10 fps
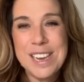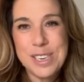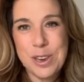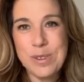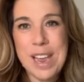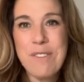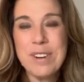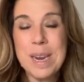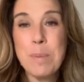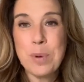So
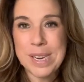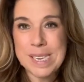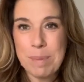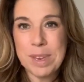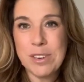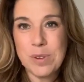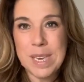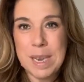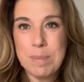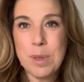definitely bring something to
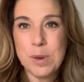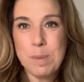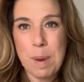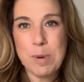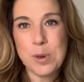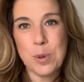keep those papers